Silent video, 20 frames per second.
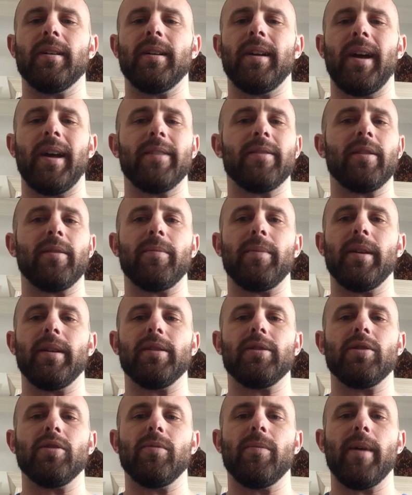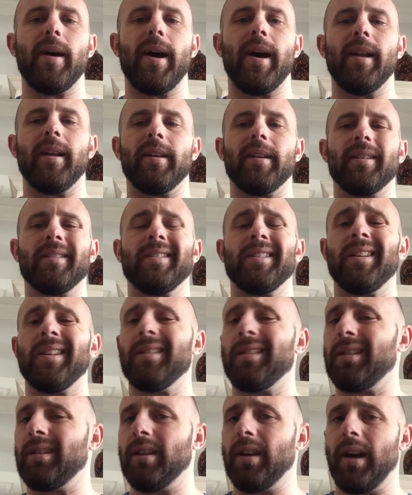hasn't been too bad. Like I said, I
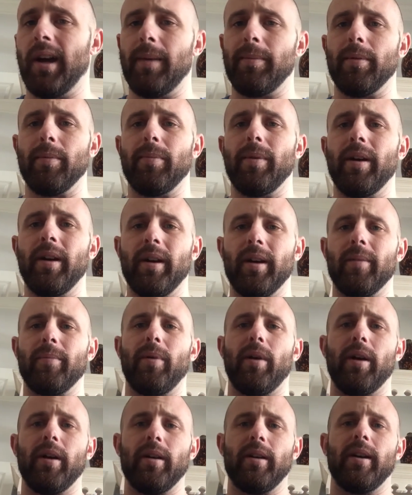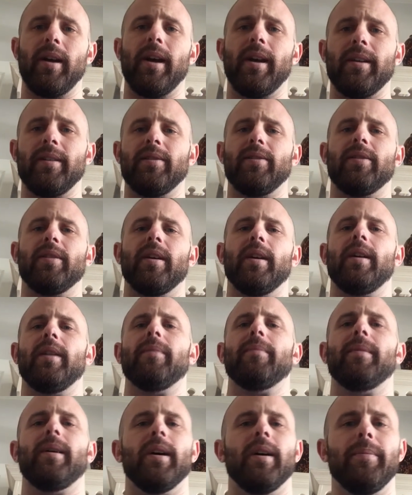think the hyperbaric part has
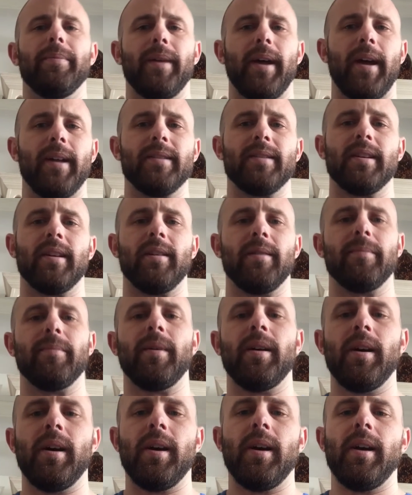helped out some.